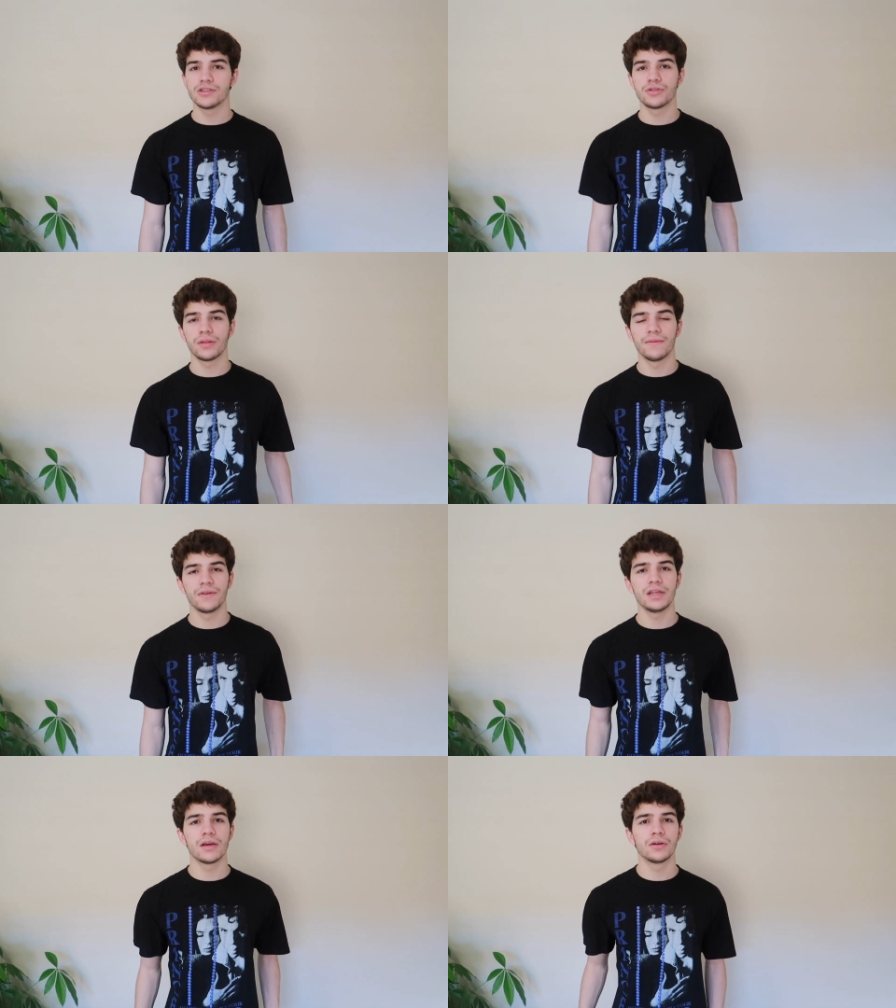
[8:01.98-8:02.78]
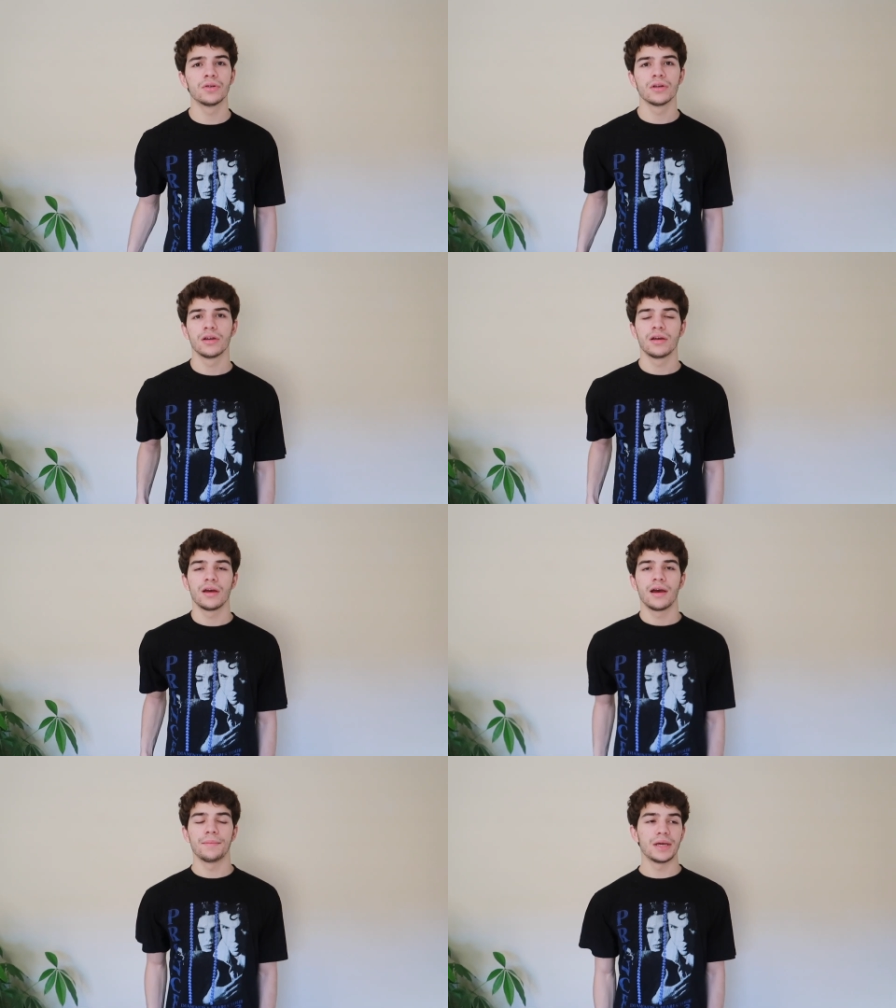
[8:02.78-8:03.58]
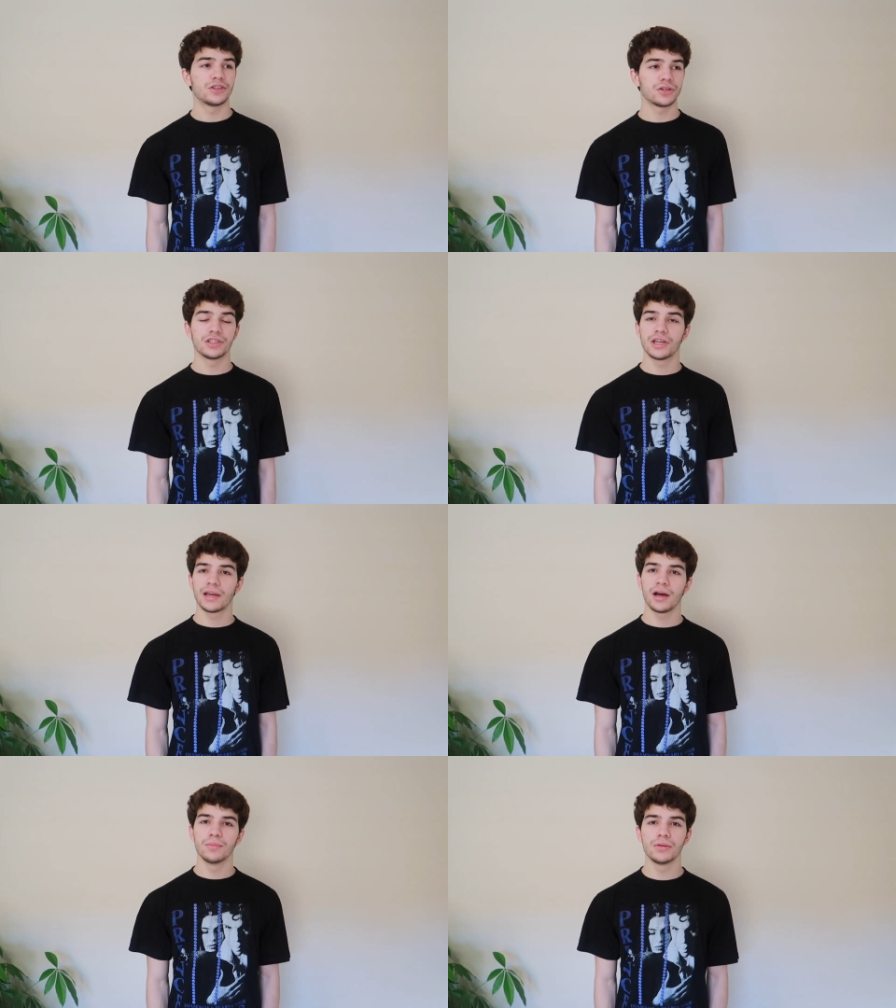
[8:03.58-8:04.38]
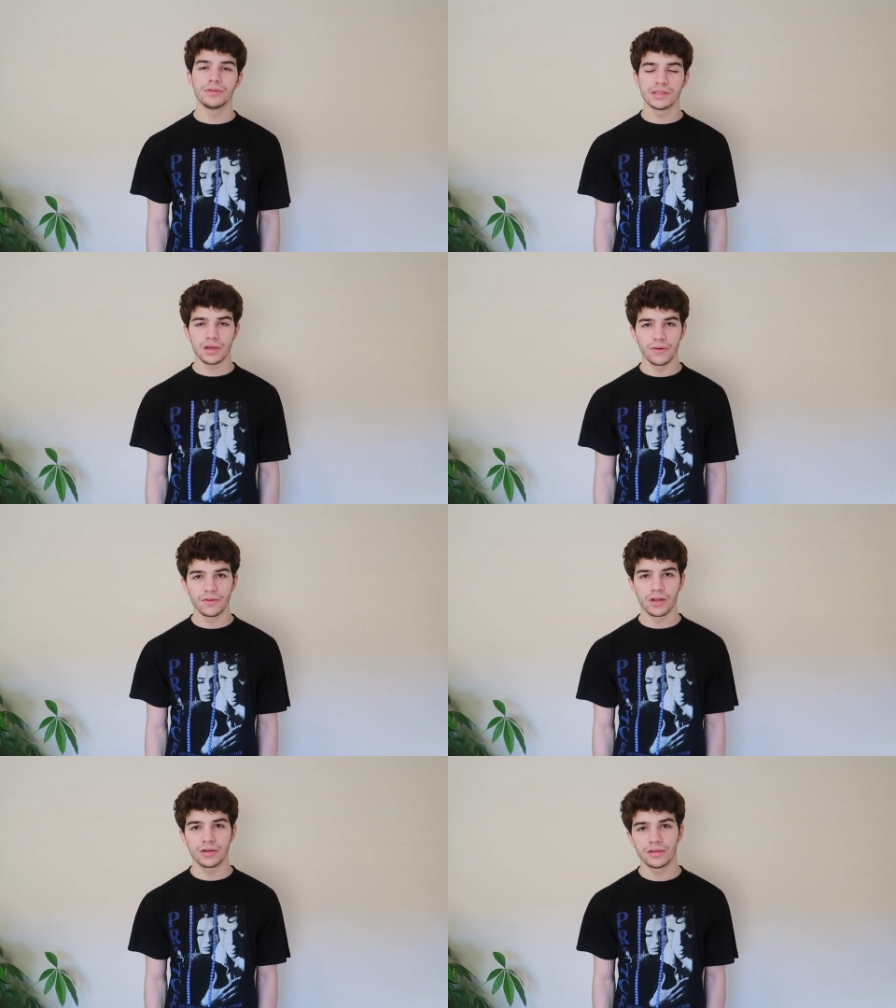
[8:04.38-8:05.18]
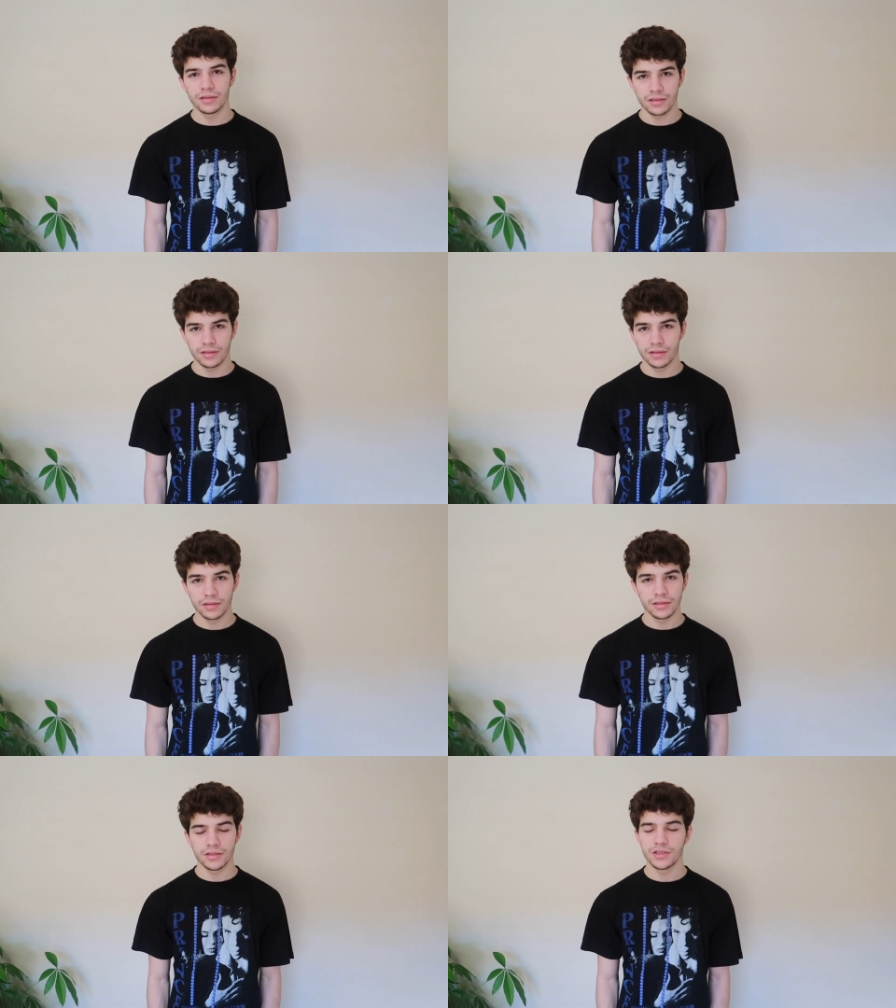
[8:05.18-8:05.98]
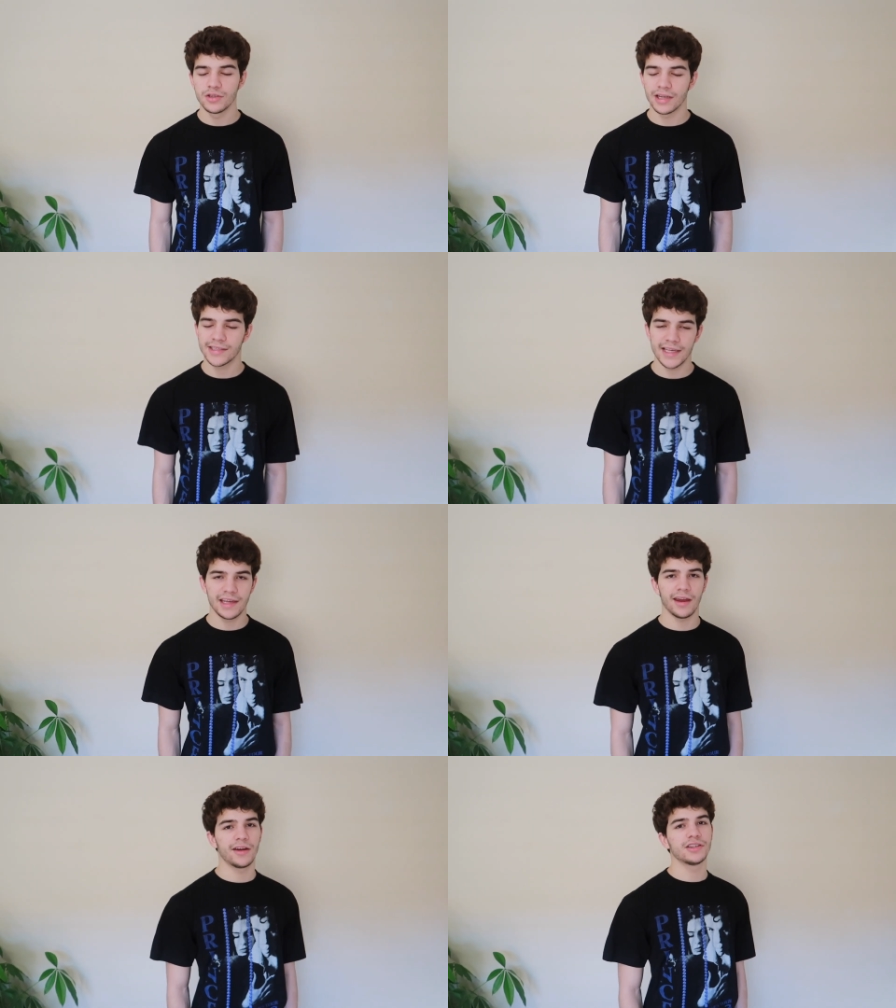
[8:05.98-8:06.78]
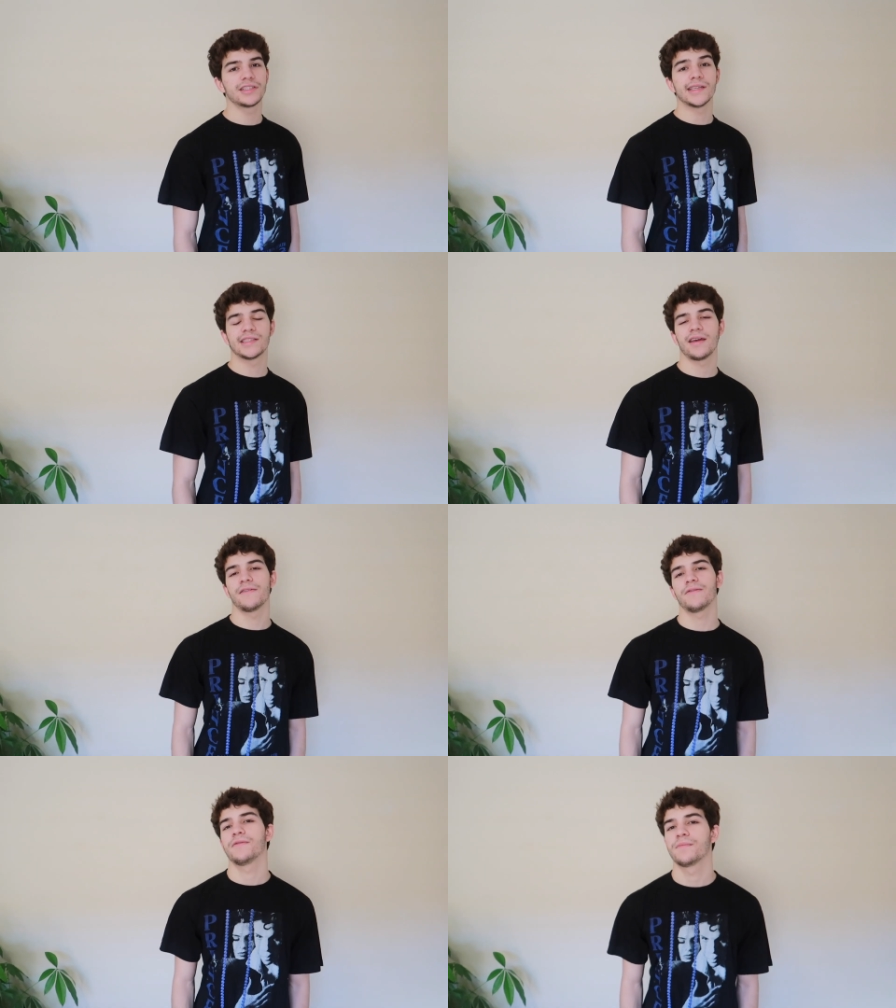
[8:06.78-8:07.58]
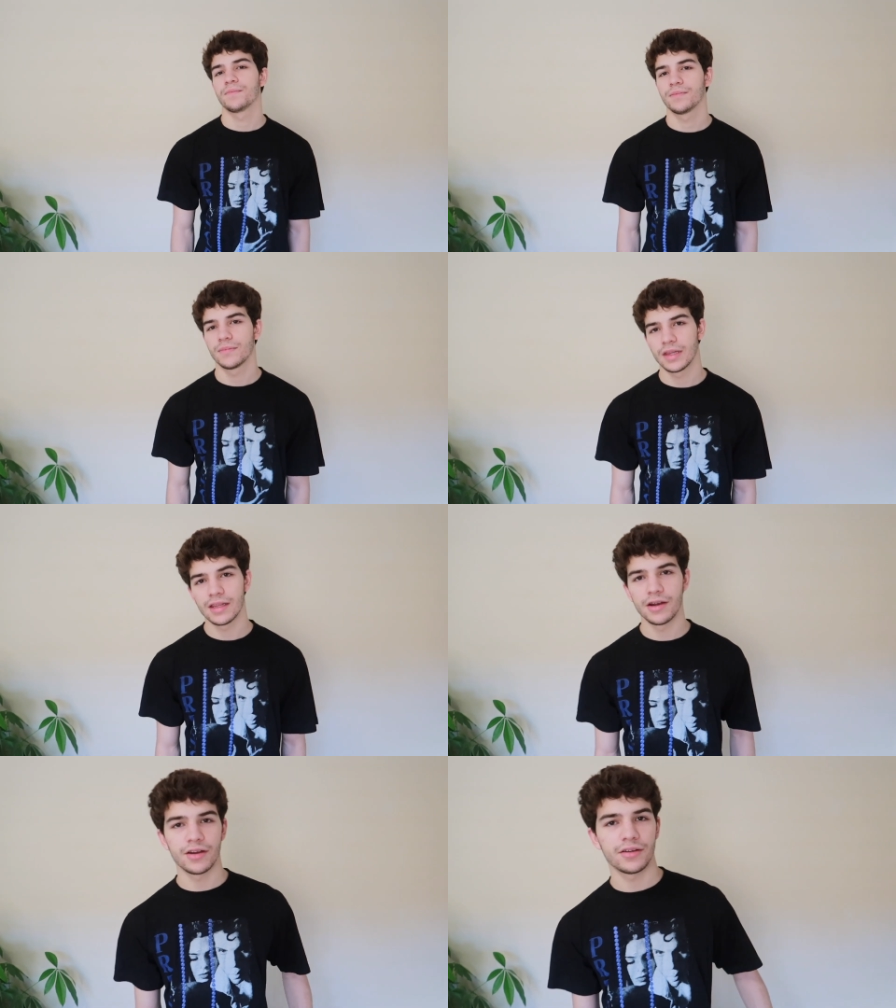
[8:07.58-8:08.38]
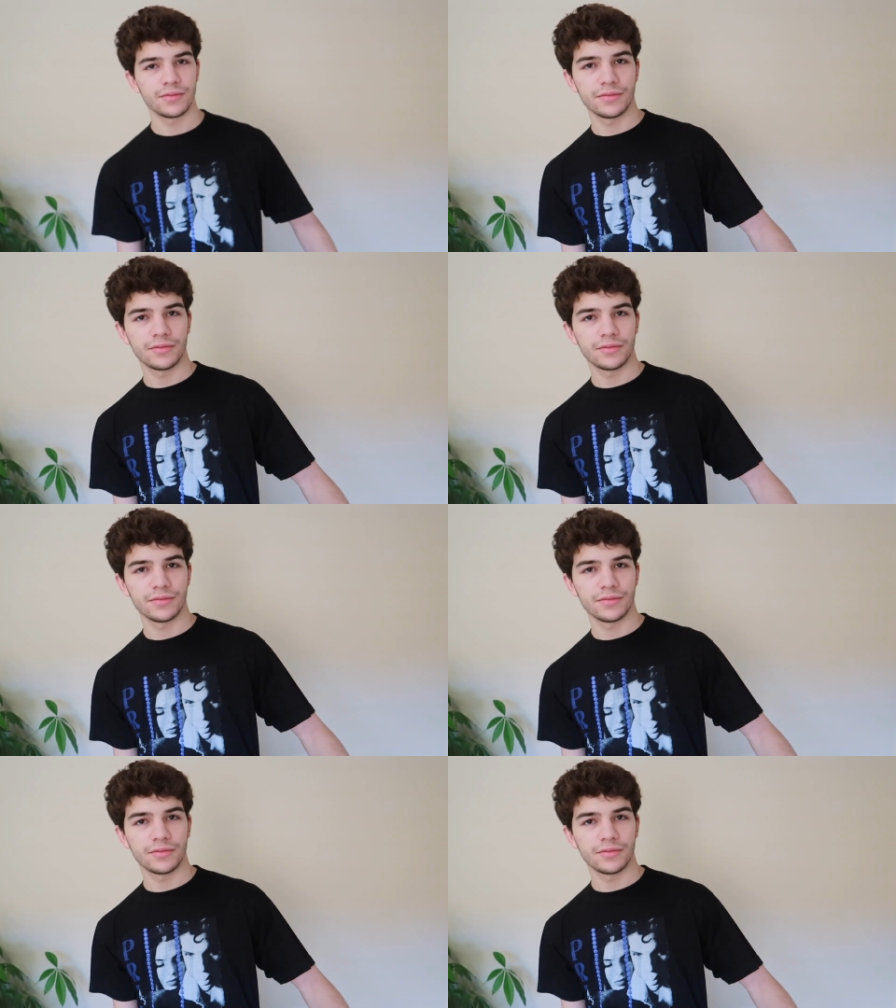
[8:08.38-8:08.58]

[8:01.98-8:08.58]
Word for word: enjoyed the video and make sure to check out Blueness Overload. You guys take care, stay safe. Later.